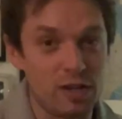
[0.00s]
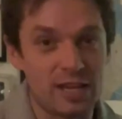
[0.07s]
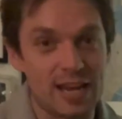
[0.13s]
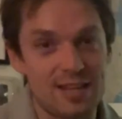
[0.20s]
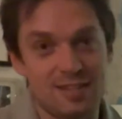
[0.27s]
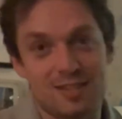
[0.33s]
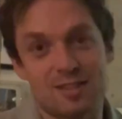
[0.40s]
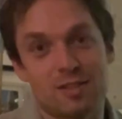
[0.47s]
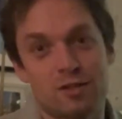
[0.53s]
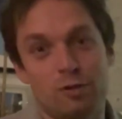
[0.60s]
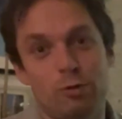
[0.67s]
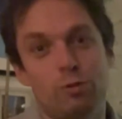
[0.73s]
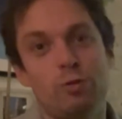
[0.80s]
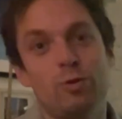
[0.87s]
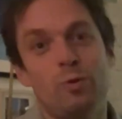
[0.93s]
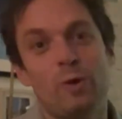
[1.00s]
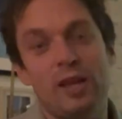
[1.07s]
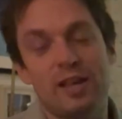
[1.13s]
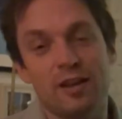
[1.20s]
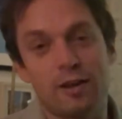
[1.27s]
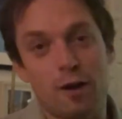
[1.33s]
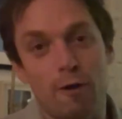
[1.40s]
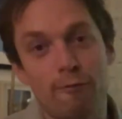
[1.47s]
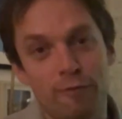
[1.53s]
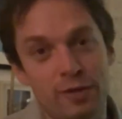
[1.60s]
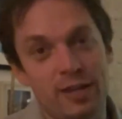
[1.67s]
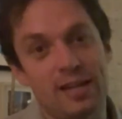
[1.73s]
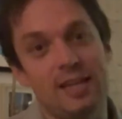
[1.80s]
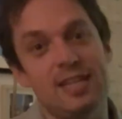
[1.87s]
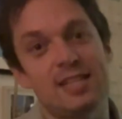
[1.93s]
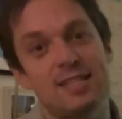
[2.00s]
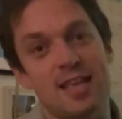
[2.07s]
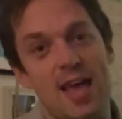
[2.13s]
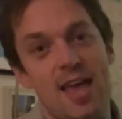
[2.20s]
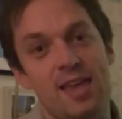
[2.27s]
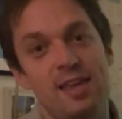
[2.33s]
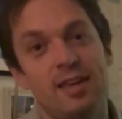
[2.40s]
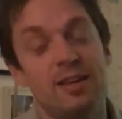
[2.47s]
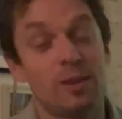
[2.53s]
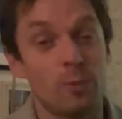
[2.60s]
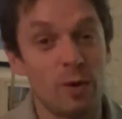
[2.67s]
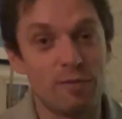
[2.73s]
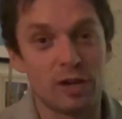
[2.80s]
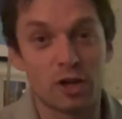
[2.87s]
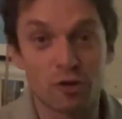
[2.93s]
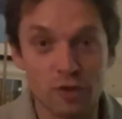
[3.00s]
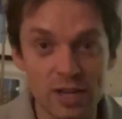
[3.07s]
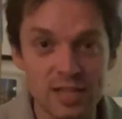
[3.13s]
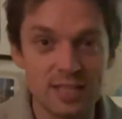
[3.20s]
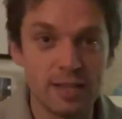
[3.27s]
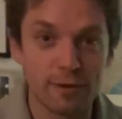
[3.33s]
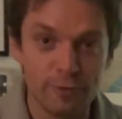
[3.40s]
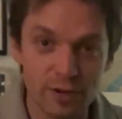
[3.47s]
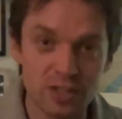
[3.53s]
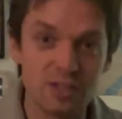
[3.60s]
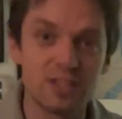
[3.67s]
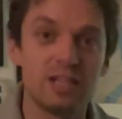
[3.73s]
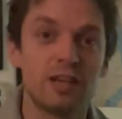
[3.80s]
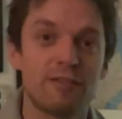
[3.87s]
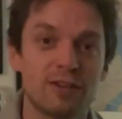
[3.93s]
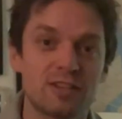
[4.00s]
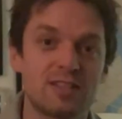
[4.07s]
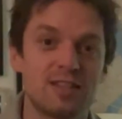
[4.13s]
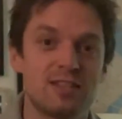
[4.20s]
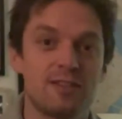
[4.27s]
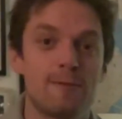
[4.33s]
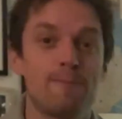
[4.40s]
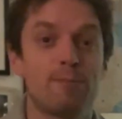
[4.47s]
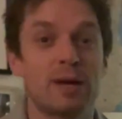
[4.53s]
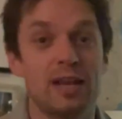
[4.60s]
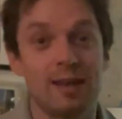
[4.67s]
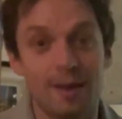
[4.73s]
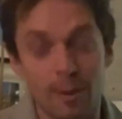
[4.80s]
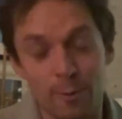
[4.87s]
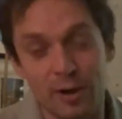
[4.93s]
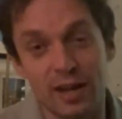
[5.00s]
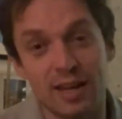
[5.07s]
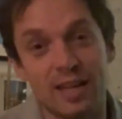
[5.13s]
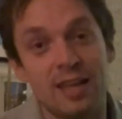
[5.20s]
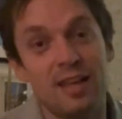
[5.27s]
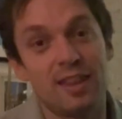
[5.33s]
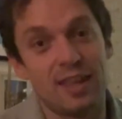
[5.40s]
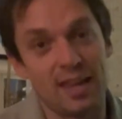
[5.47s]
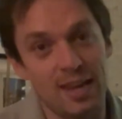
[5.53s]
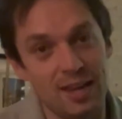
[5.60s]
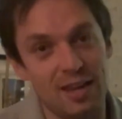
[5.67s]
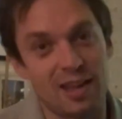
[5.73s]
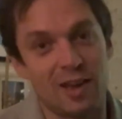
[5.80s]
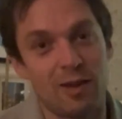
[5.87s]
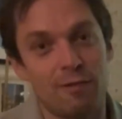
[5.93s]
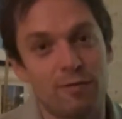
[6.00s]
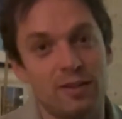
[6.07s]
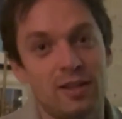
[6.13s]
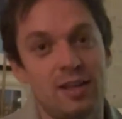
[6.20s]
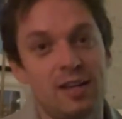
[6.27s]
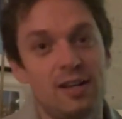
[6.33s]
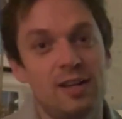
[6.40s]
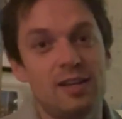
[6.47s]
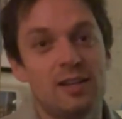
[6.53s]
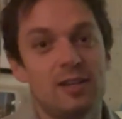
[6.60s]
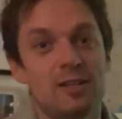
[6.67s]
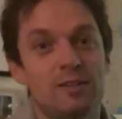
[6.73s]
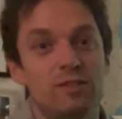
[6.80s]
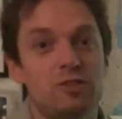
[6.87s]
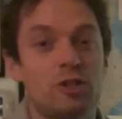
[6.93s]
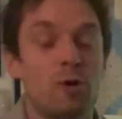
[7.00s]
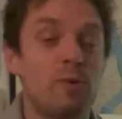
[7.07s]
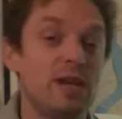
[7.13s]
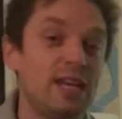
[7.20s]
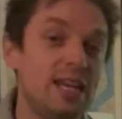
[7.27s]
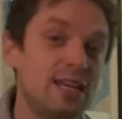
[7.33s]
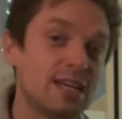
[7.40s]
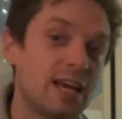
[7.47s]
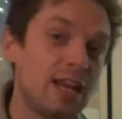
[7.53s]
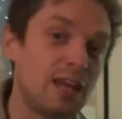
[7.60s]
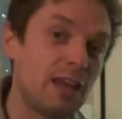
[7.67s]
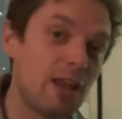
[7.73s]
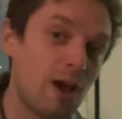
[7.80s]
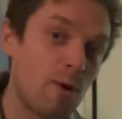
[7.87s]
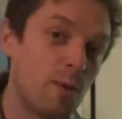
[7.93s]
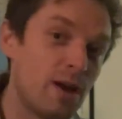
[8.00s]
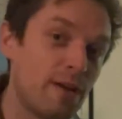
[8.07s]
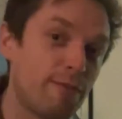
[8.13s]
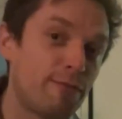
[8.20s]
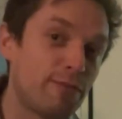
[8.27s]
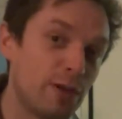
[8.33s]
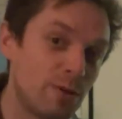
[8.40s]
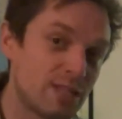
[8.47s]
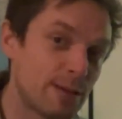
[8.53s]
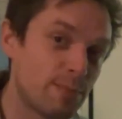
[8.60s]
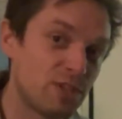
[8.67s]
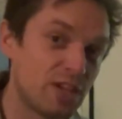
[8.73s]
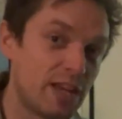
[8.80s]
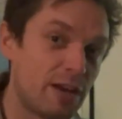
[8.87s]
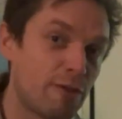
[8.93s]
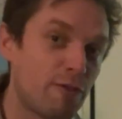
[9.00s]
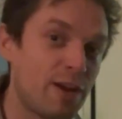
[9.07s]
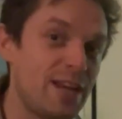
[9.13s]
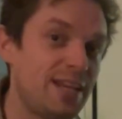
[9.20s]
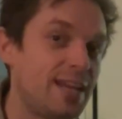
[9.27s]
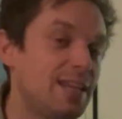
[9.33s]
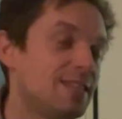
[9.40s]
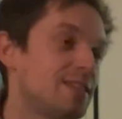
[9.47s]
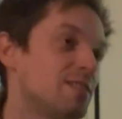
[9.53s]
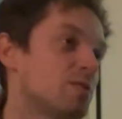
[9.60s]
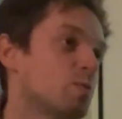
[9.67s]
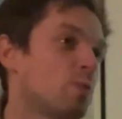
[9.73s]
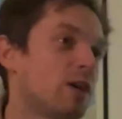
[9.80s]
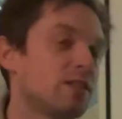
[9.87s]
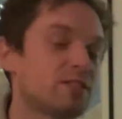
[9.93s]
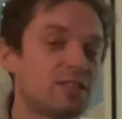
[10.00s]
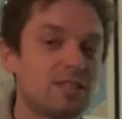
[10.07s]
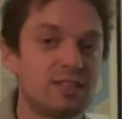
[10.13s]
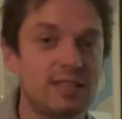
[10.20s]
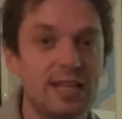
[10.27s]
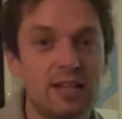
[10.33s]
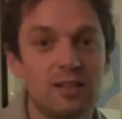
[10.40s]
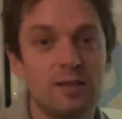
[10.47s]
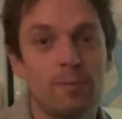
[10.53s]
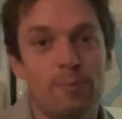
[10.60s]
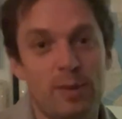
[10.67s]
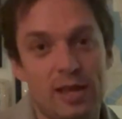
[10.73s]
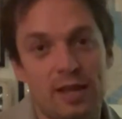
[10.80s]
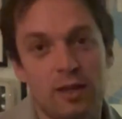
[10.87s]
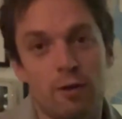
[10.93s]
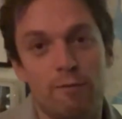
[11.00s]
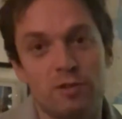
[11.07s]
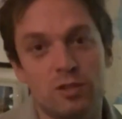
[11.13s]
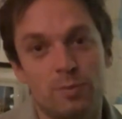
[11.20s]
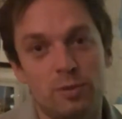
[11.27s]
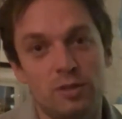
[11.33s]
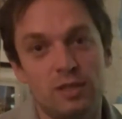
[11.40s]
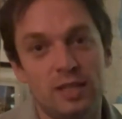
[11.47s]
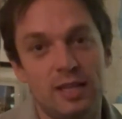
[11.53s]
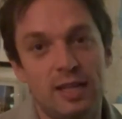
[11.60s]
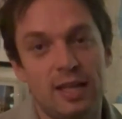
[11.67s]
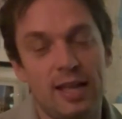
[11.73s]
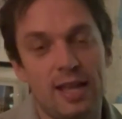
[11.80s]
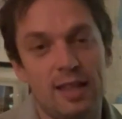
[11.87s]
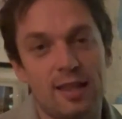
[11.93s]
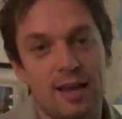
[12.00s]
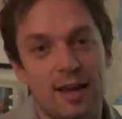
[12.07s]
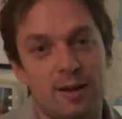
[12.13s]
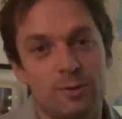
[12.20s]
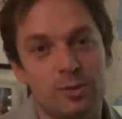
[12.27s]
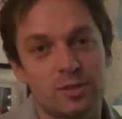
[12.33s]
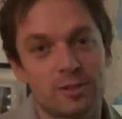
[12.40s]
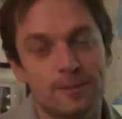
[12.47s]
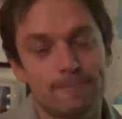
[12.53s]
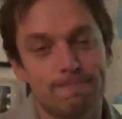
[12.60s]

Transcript: days as a tool, we can confidently say that we've increased the efficiency of our system by lowering the heat curve. So we need a lower flow temperature in our radiators while still being comfortable in the house.